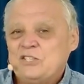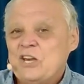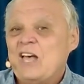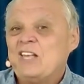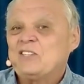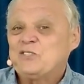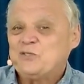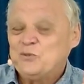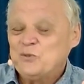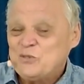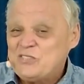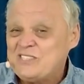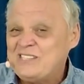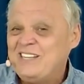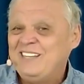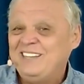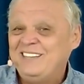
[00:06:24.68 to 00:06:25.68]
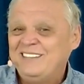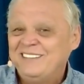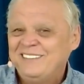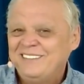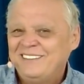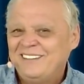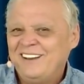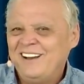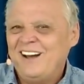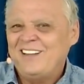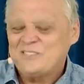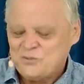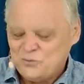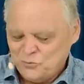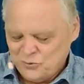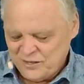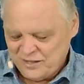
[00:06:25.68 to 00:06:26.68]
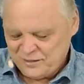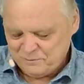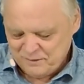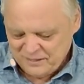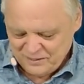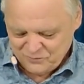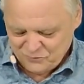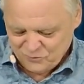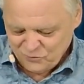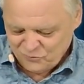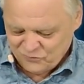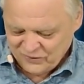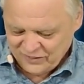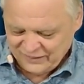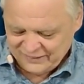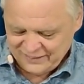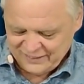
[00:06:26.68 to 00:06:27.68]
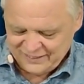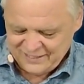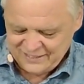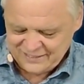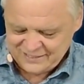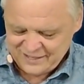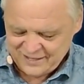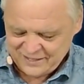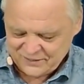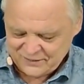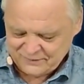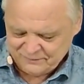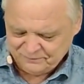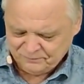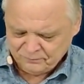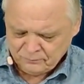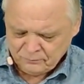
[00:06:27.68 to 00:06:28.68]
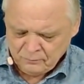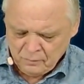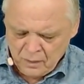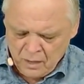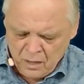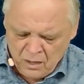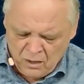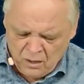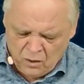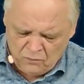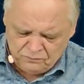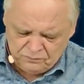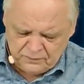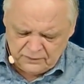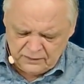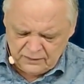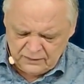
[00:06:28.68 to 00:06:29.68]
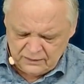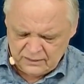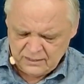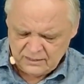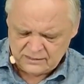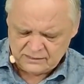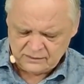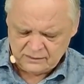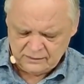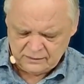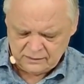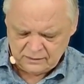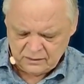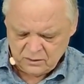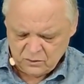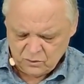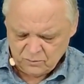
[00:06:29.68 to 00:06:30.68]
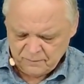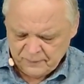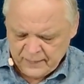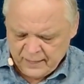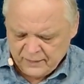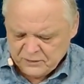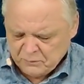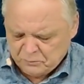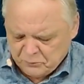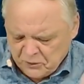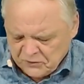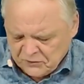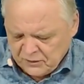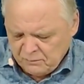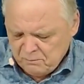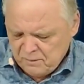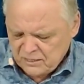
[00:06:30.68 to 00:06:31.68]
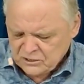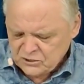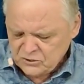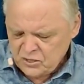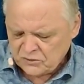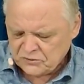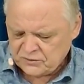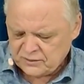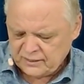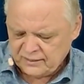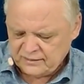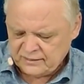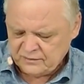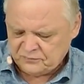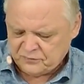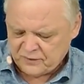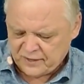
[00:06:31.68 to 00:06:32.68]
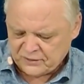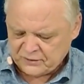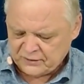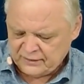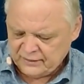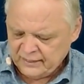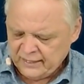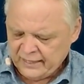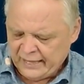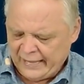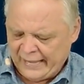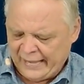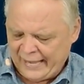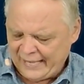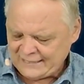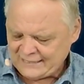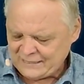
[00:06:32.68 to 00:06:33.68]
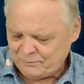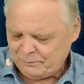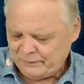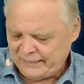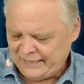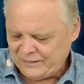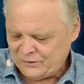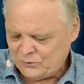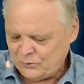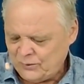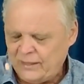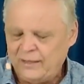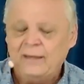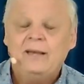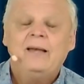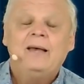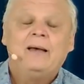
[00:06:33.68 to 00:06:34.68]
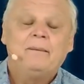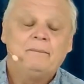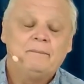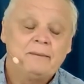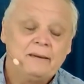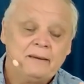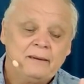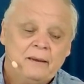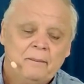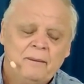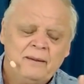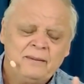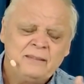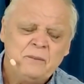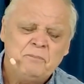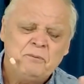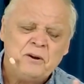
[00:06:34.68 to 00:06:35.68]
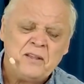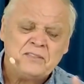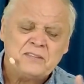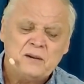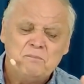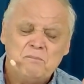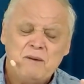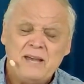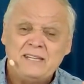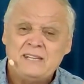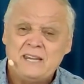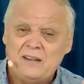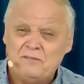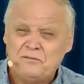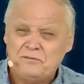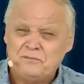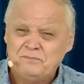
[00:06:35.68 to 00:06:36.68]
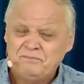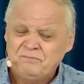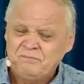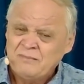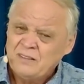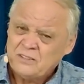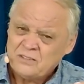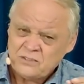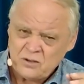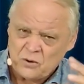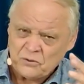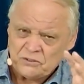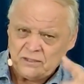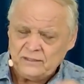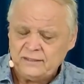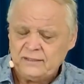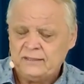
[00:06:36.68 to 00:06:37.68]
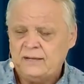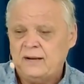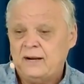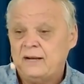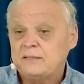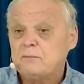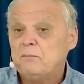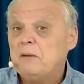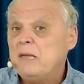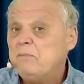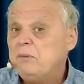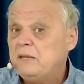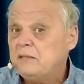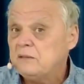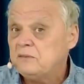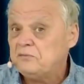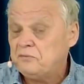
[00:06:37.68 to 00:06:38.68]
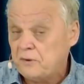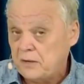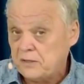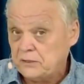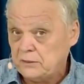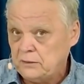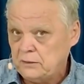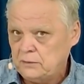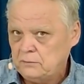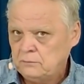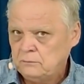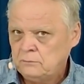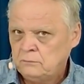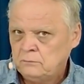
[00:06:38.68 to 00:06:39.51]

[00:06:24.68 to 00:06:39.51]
just to see God's work being fulfilled in his heart in his uh, home. The brethren must not think the father has a plan to. Uh, uh, the brethren might have thought in their heart, maybe the father,